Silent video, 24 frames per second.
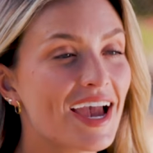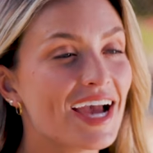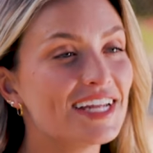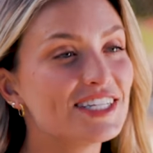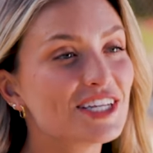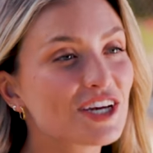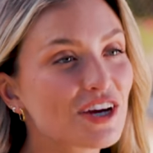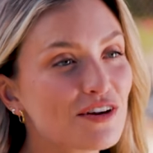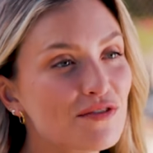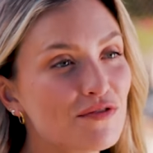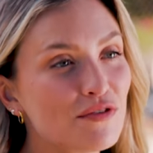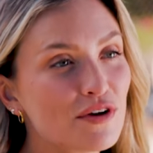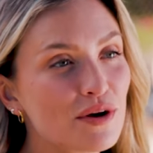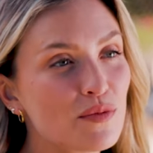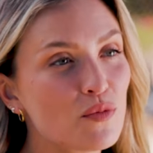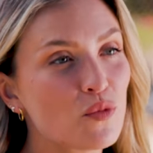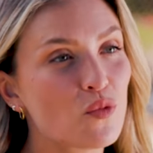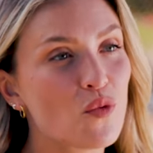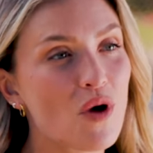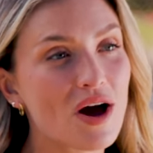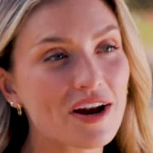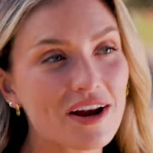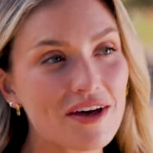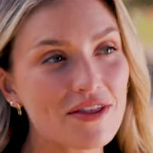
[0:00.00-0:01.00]
and to confirm
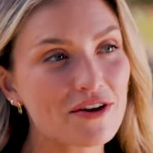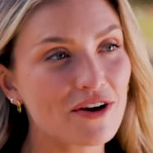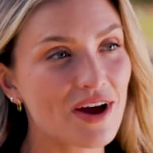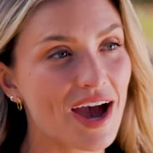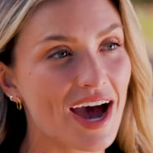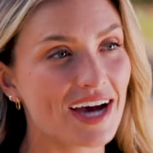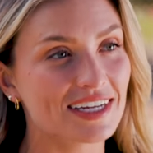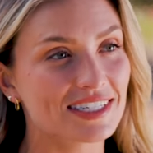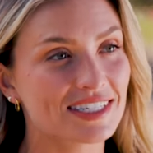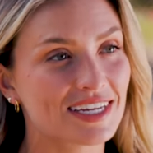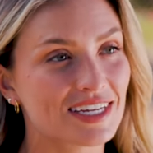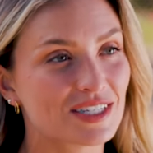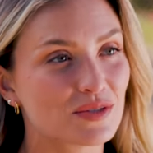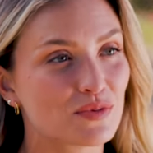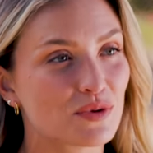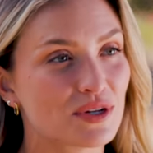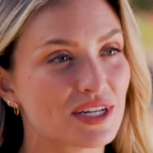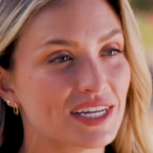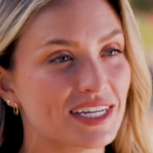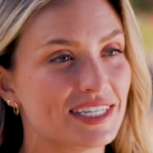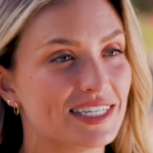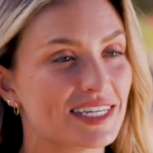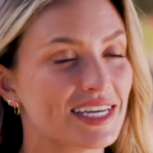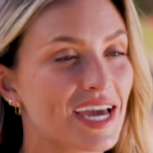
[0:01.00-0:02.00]
what other assets we'll
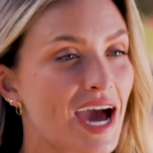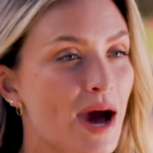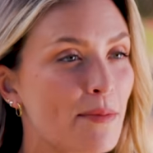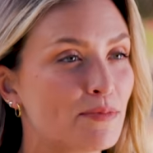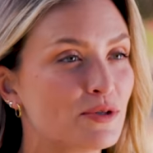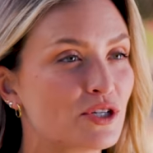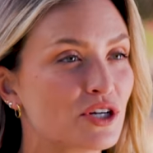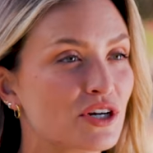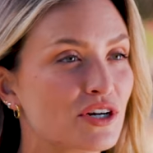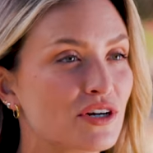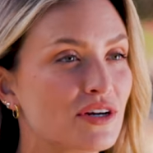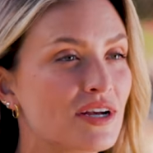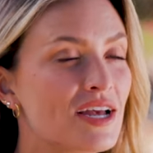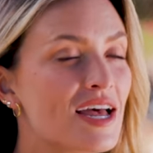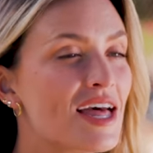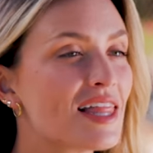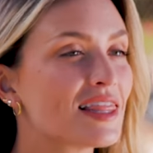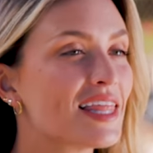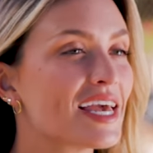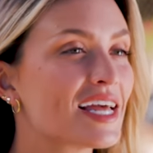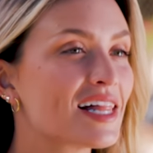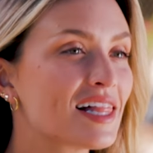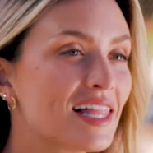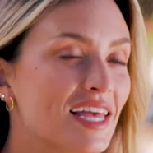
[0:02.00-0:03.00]
need to capture,
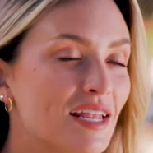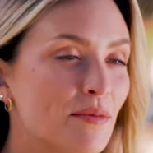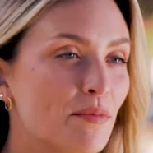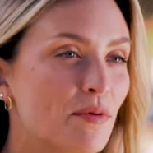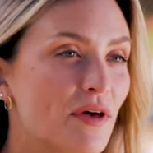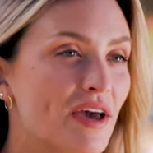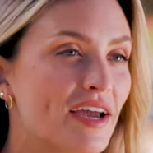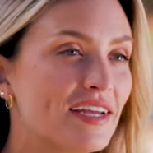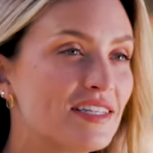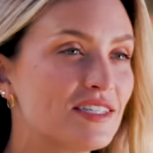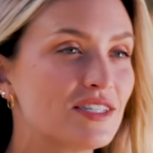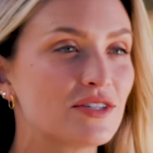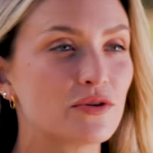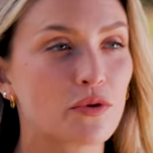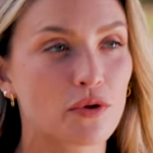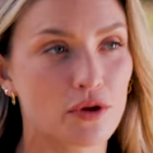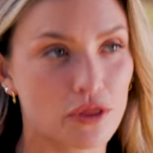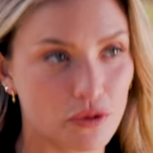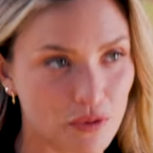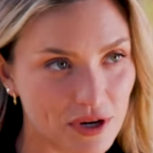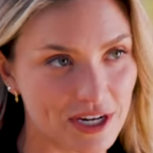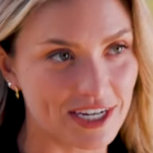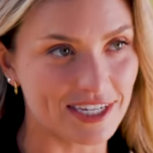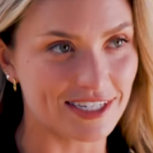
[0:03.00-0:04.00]
like clean plates or
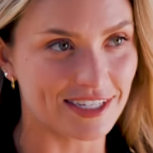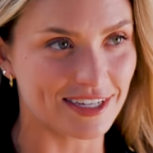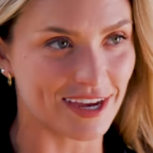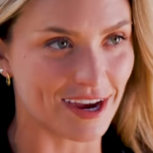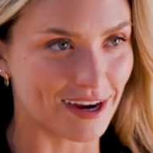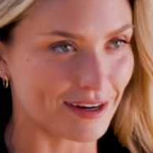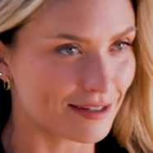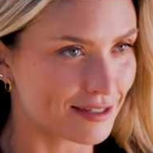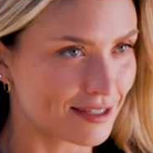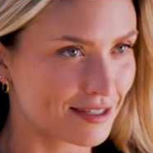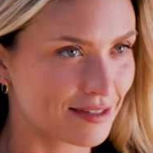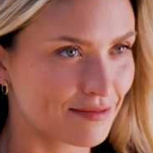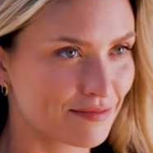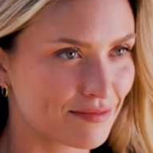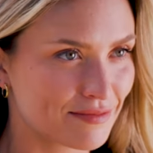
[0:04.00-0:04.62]
3D scans.